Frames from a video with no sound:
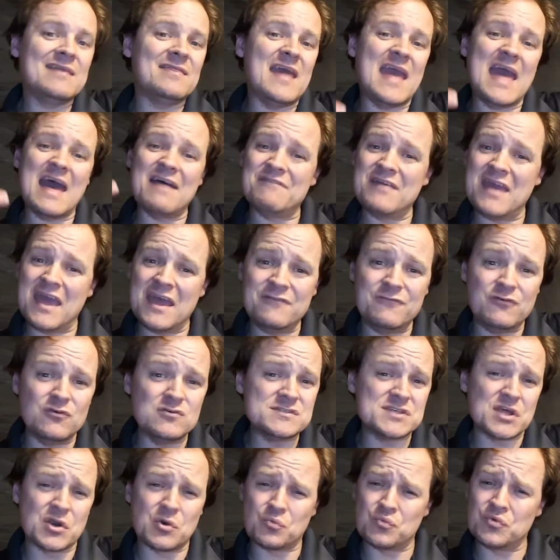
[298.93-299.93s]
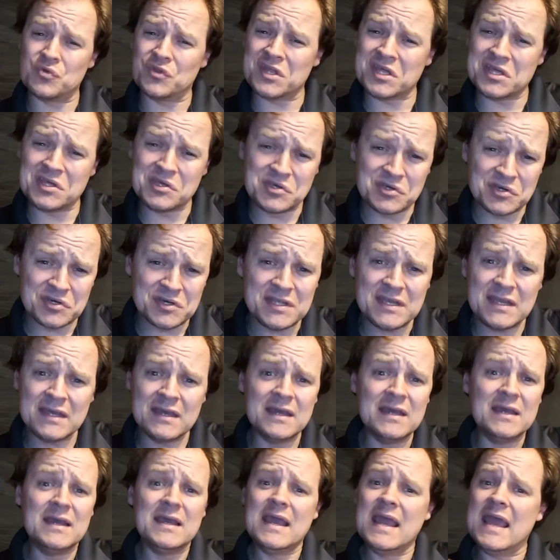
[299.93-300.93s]
They have headphones that are really good,
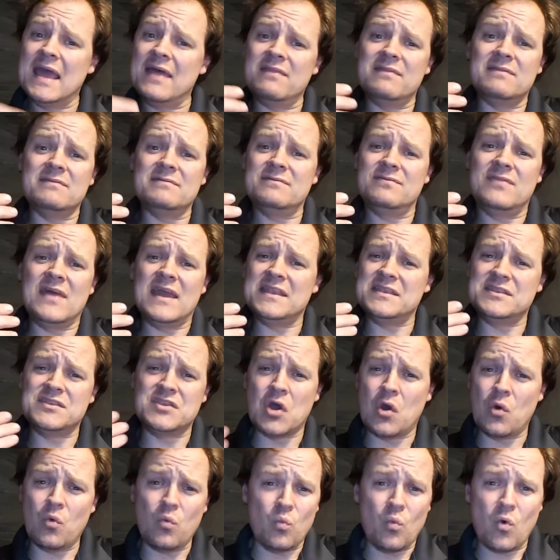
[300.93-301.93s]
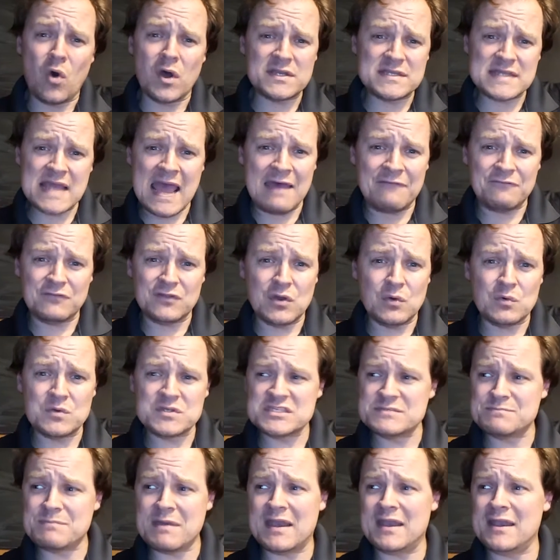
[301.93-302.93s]
and they don't want to have to go
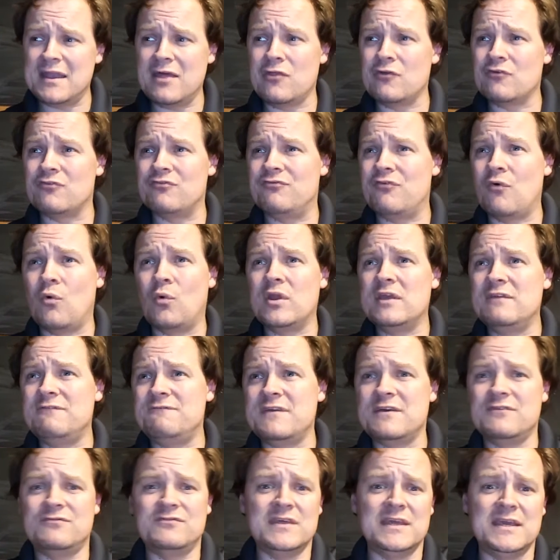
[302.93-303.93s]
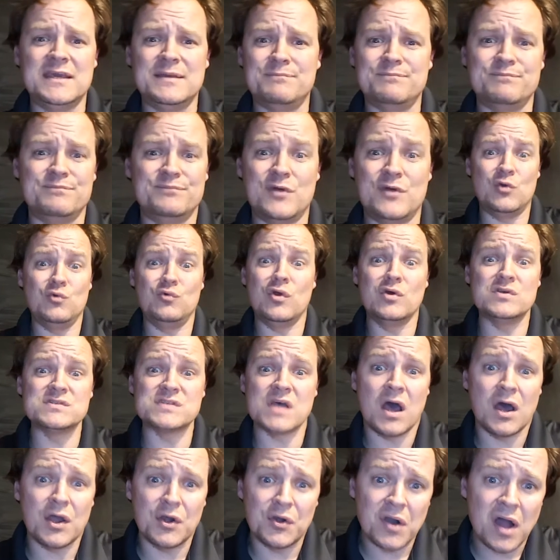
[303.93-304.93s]
and spend another 40, 50, who knows,
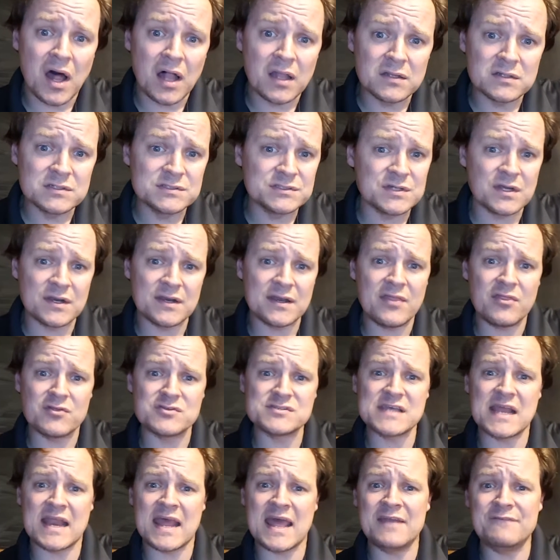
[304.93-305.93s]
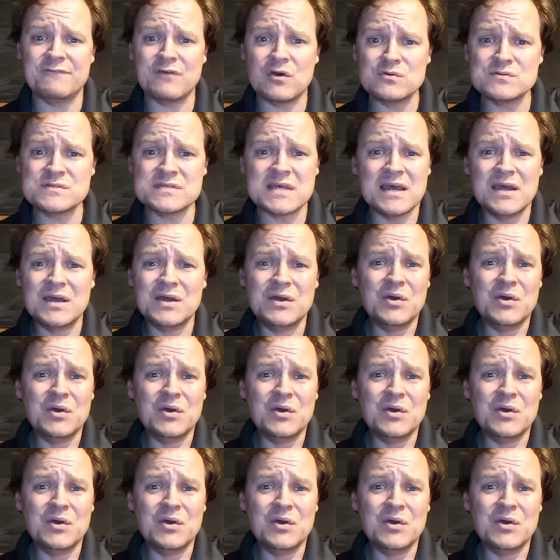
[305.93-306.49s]
$100 on another set of headphones.